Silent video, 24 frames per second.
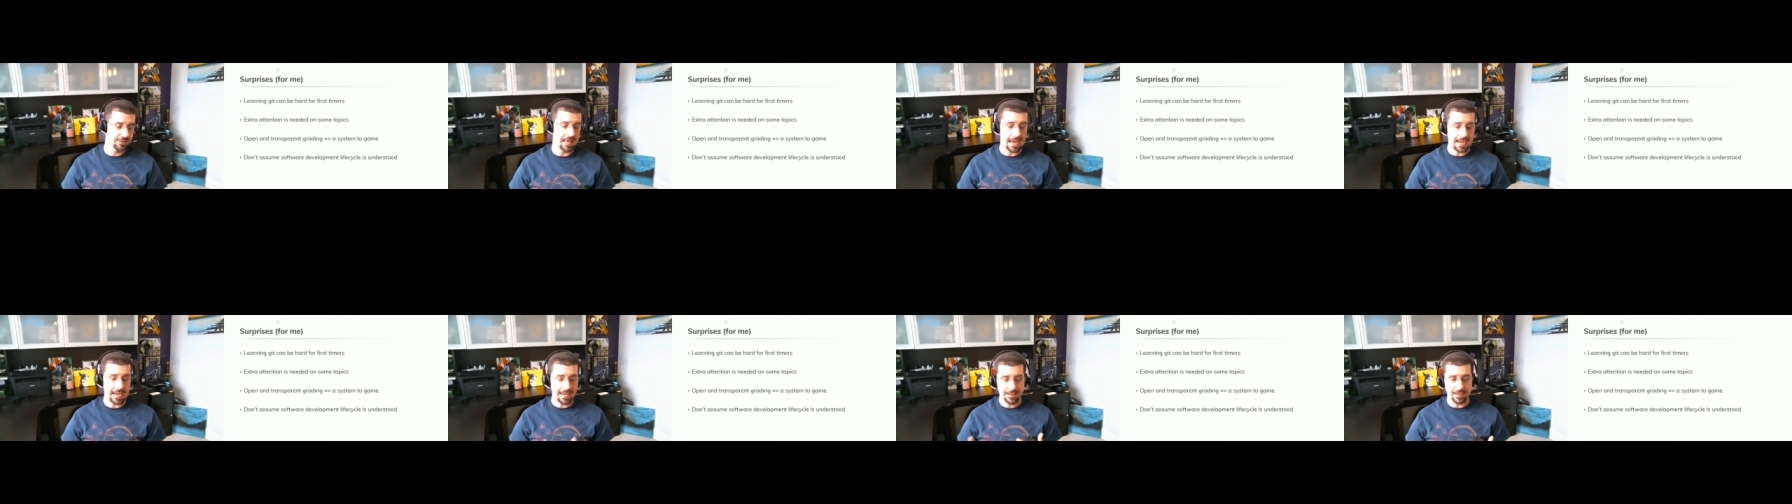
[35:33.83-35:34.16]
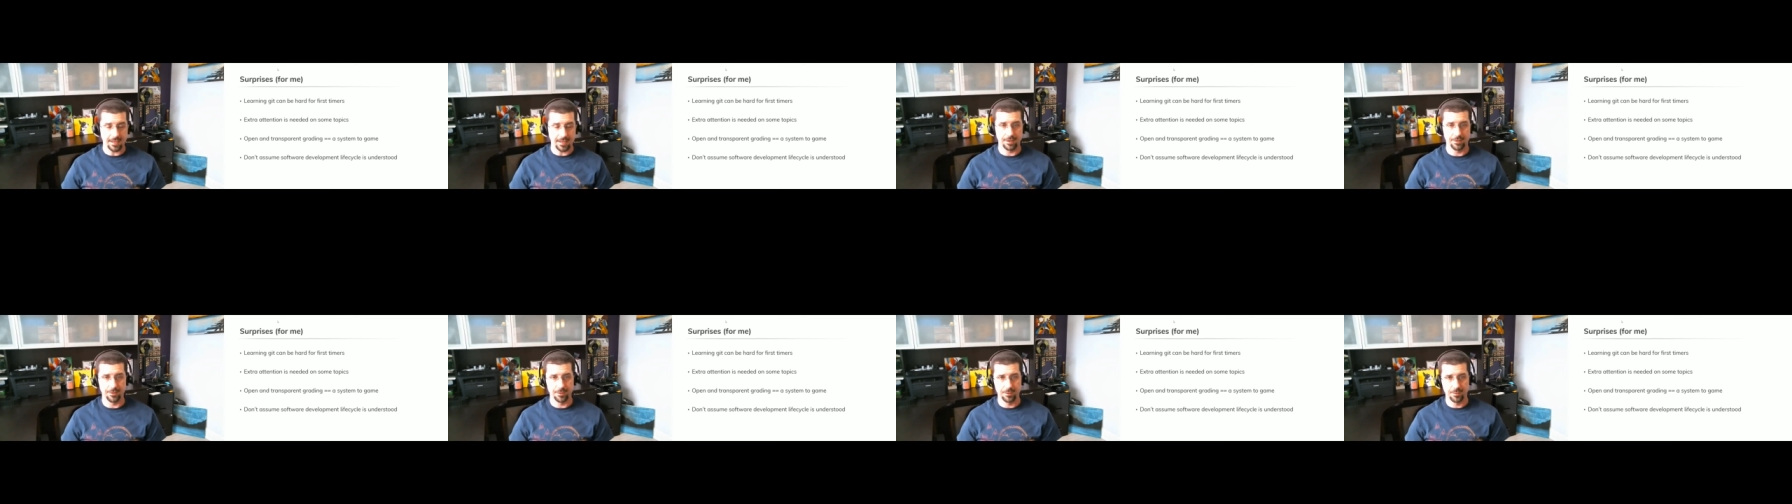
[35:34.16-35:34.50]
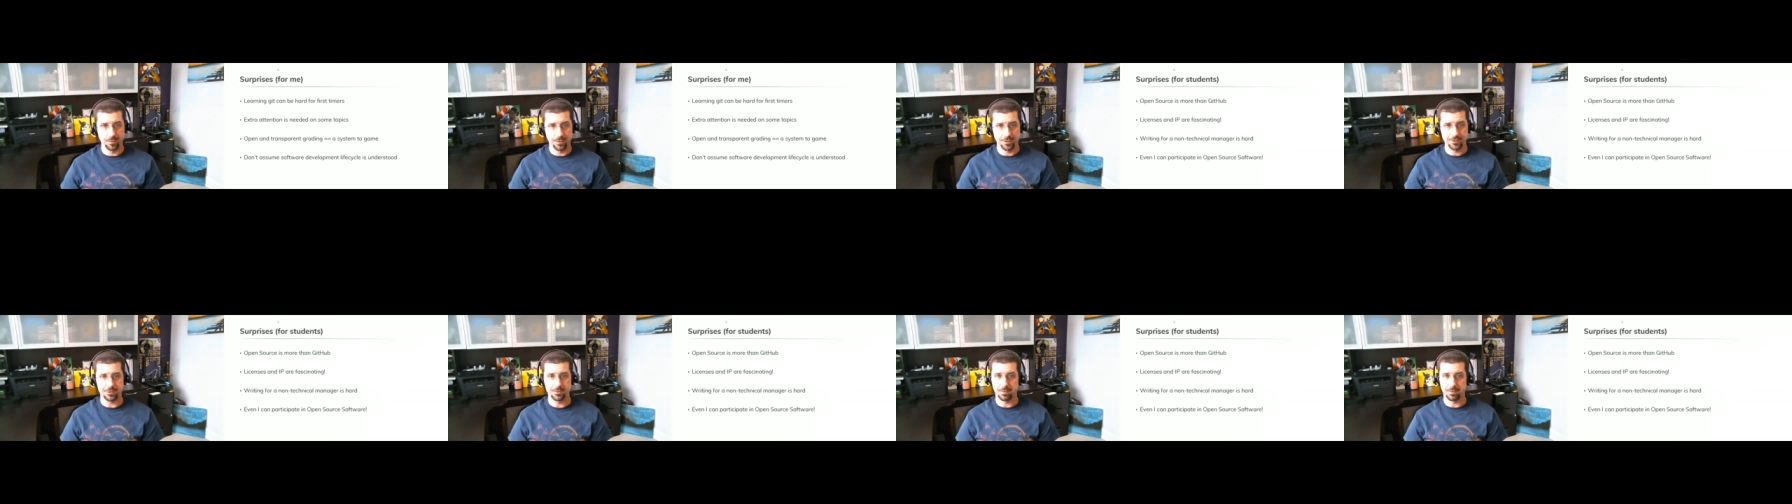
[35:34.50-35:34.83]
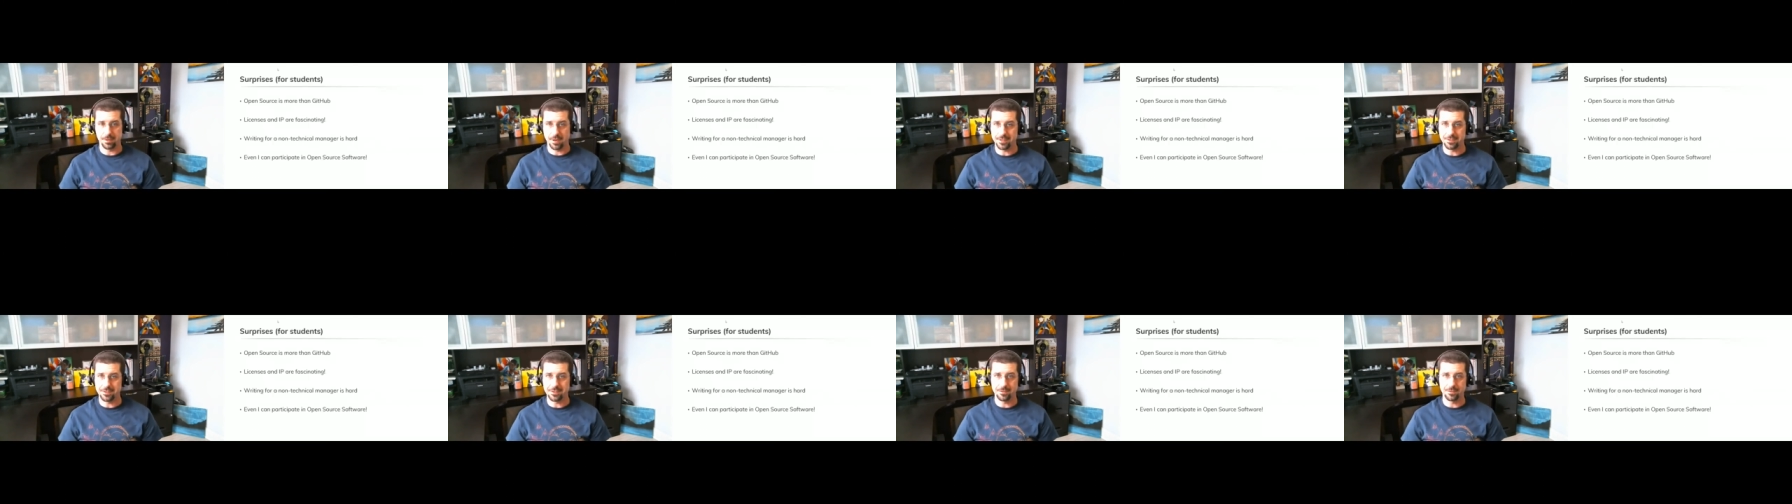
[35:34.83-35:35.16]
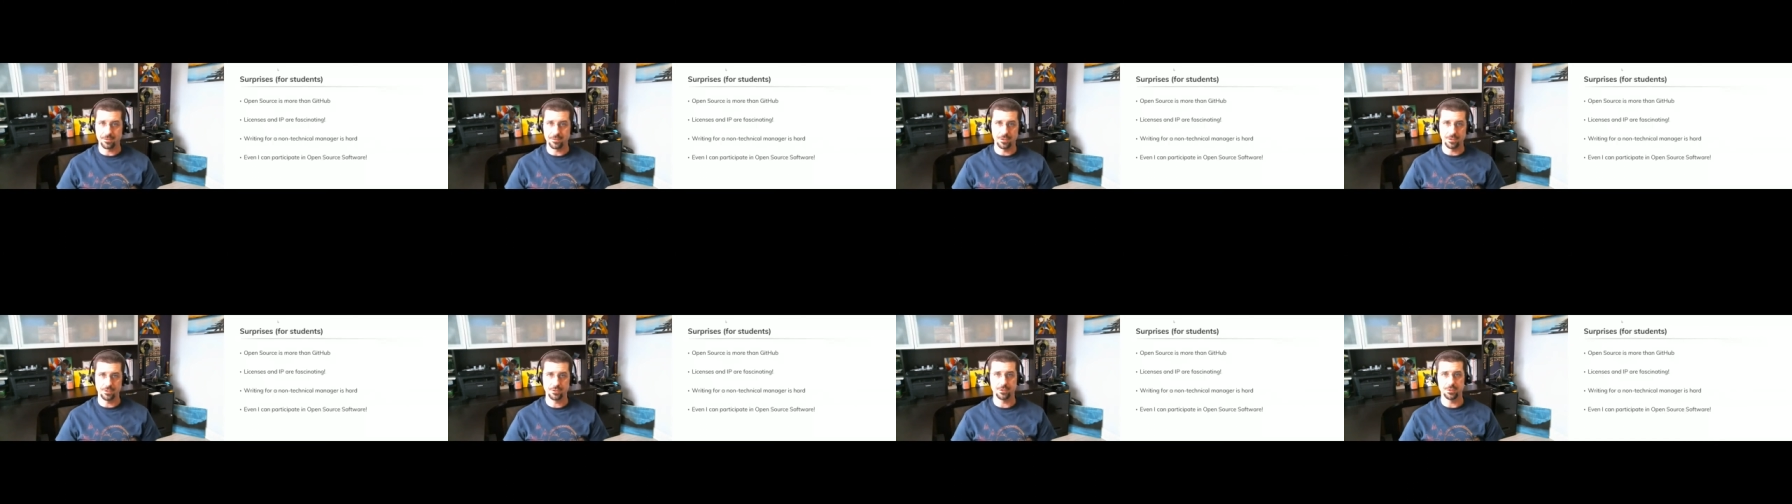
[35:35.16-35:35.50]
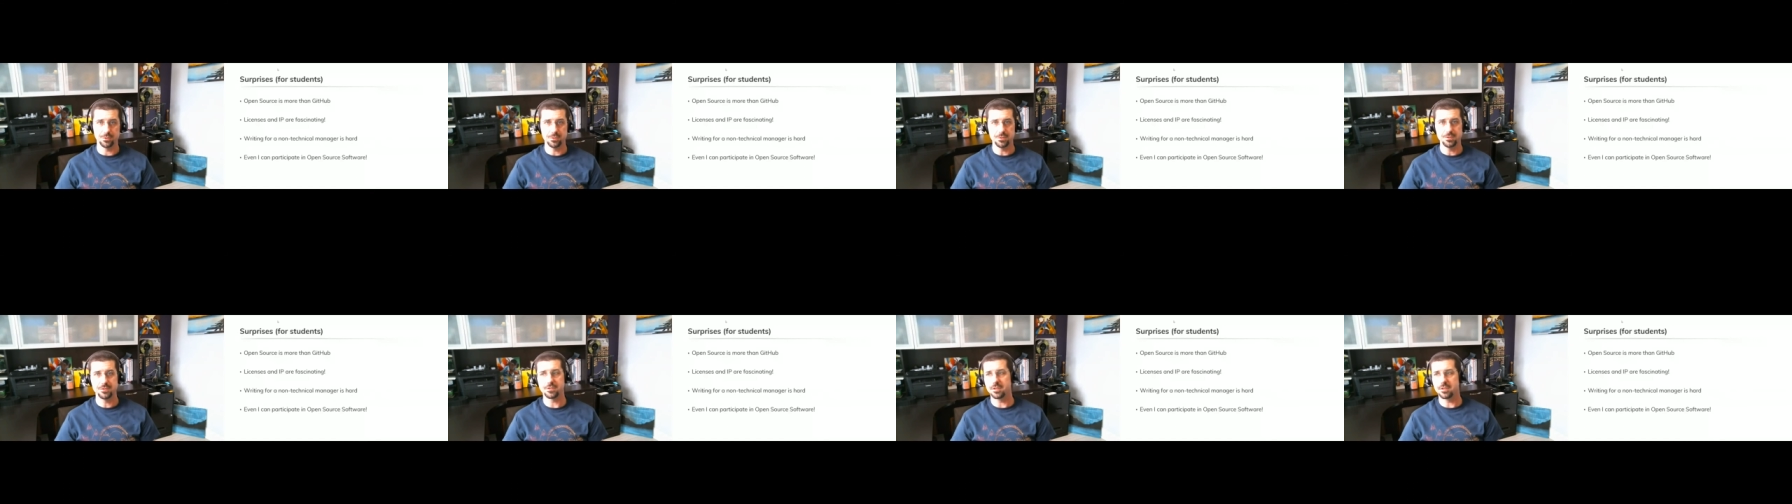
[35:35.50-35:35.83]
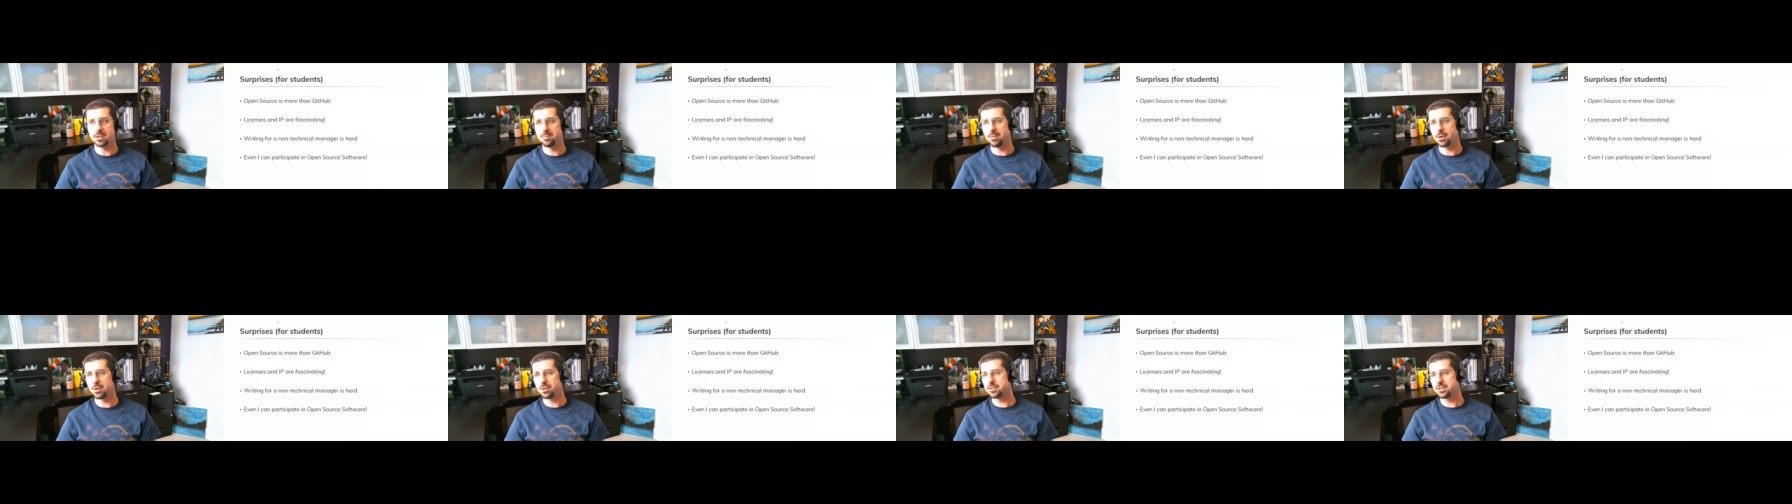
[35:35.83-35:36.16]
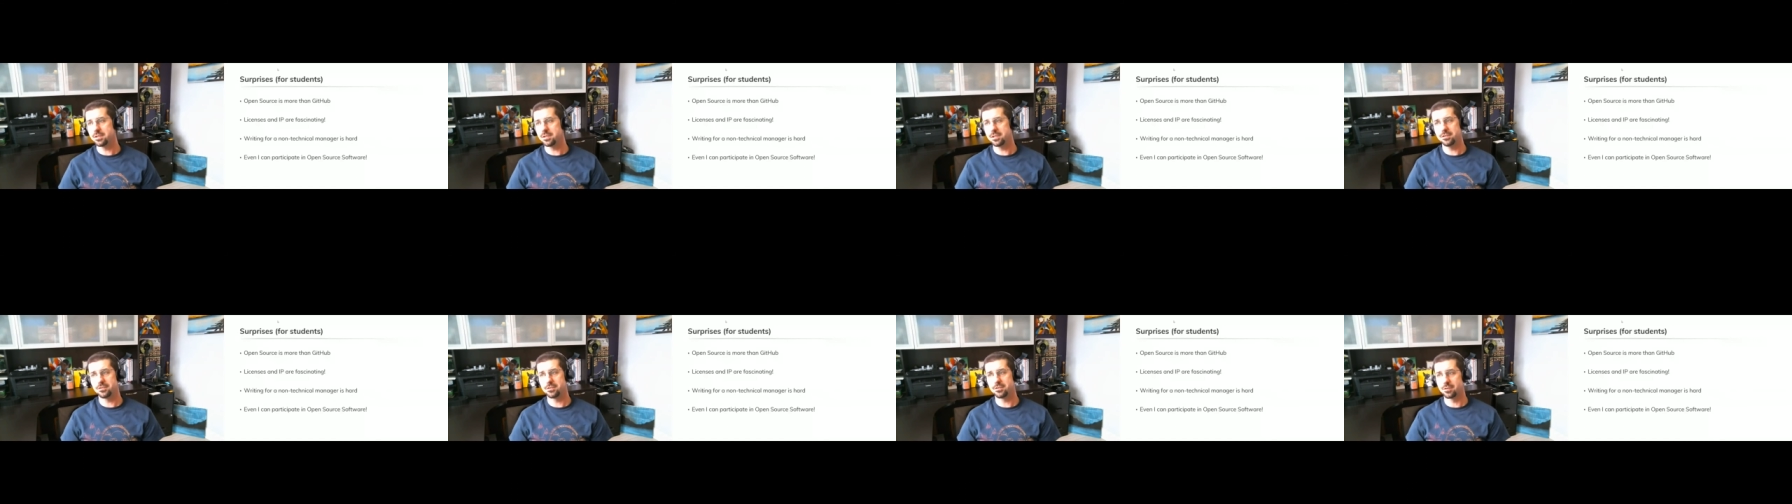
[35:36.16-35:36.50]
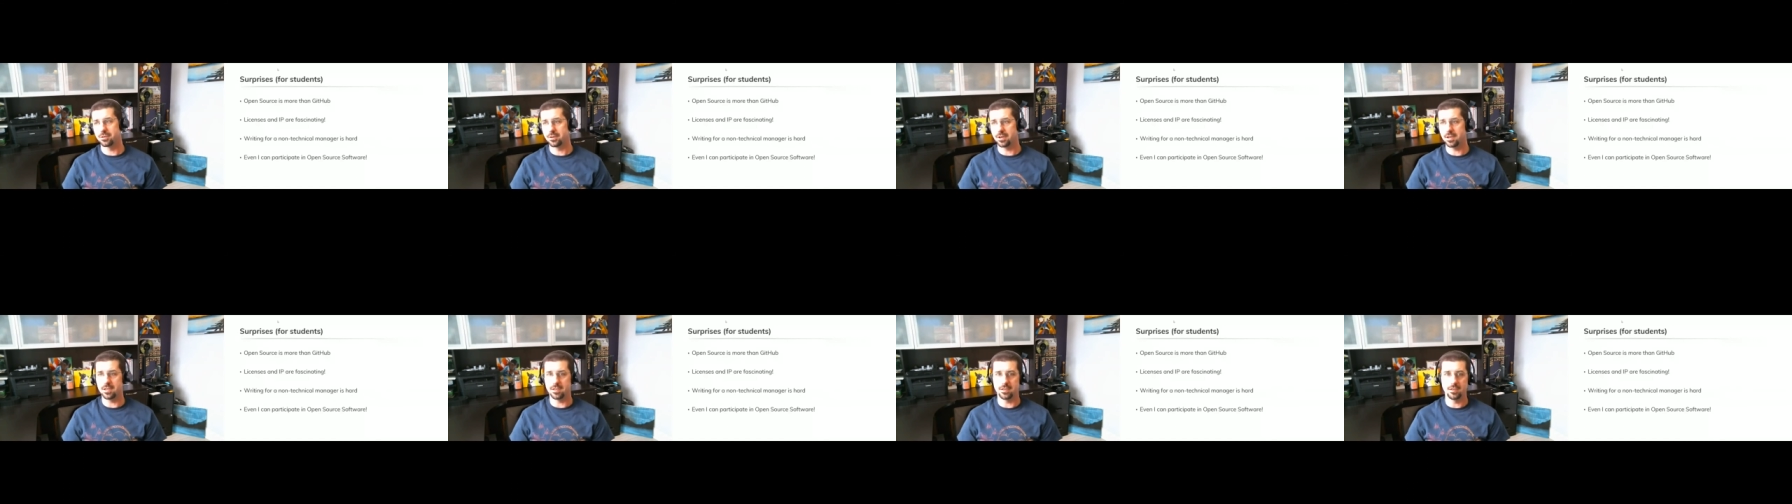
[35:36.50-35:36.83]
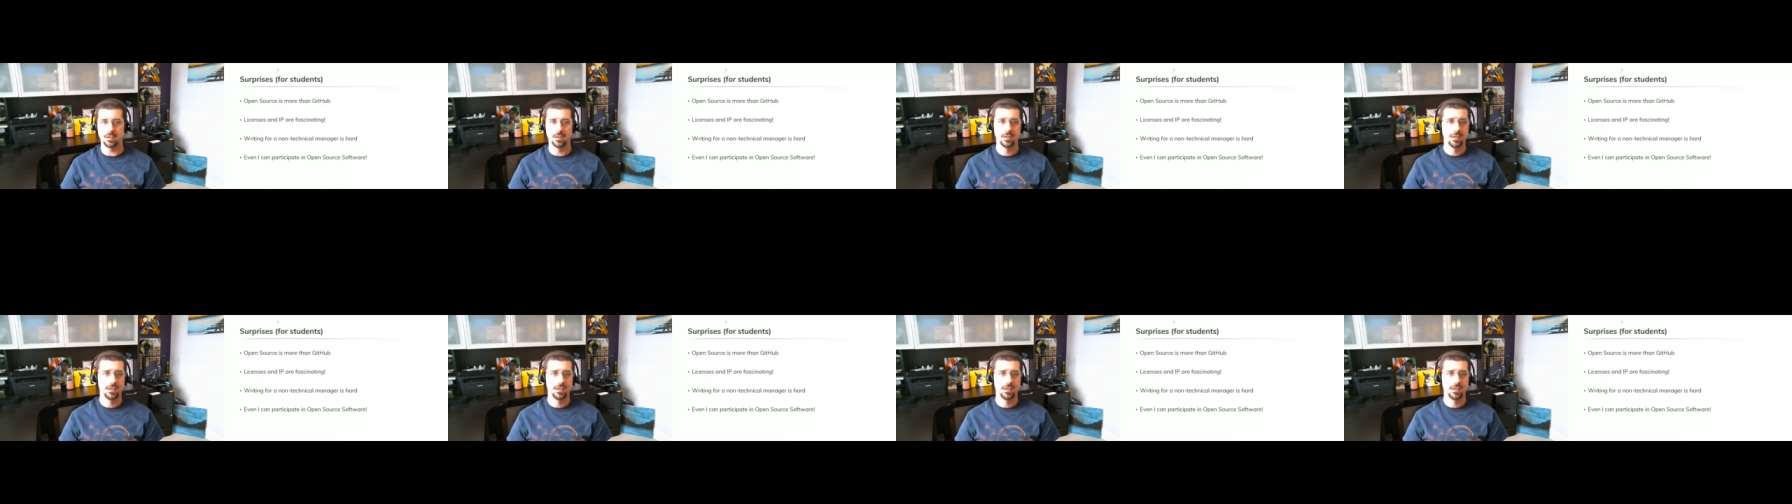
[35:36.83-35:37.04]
I gathered were surprising for the students, and most of these are great.